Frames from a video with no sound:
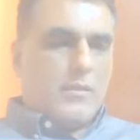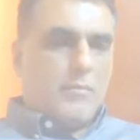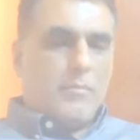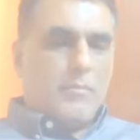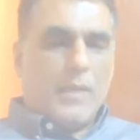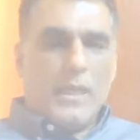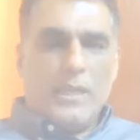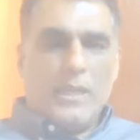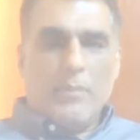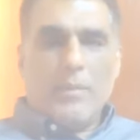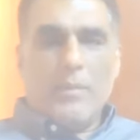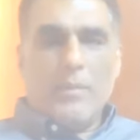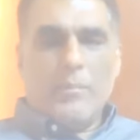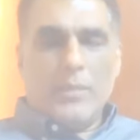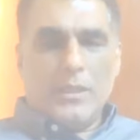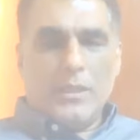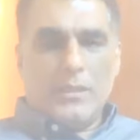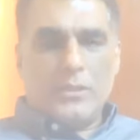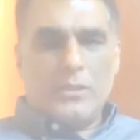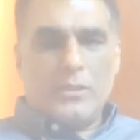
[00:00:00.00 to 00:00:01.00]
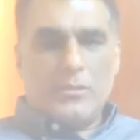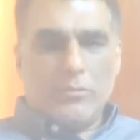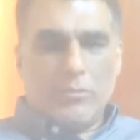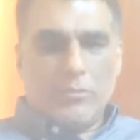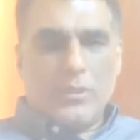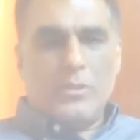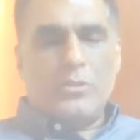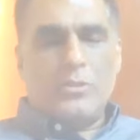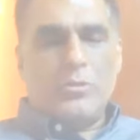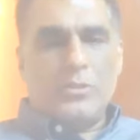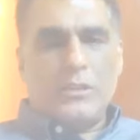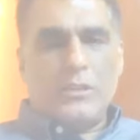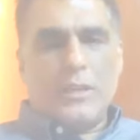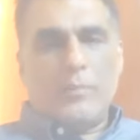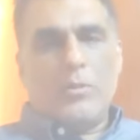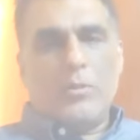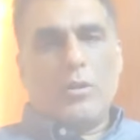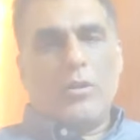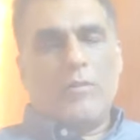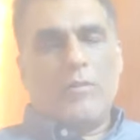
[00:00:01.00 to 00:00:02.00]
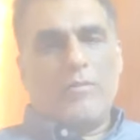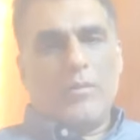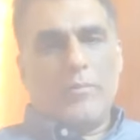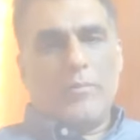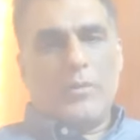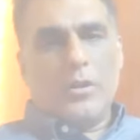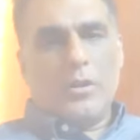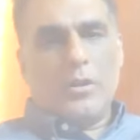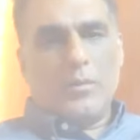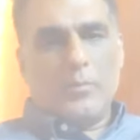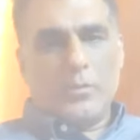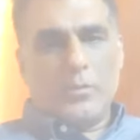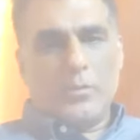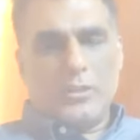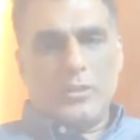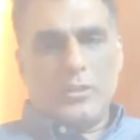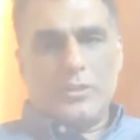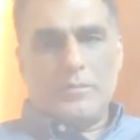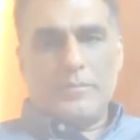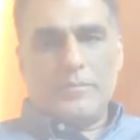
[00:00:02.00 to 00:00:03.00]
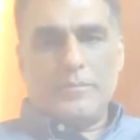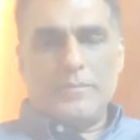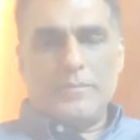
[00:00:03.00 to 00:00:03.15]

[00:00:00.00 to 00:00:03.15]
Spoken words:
by the members once you step down from your position?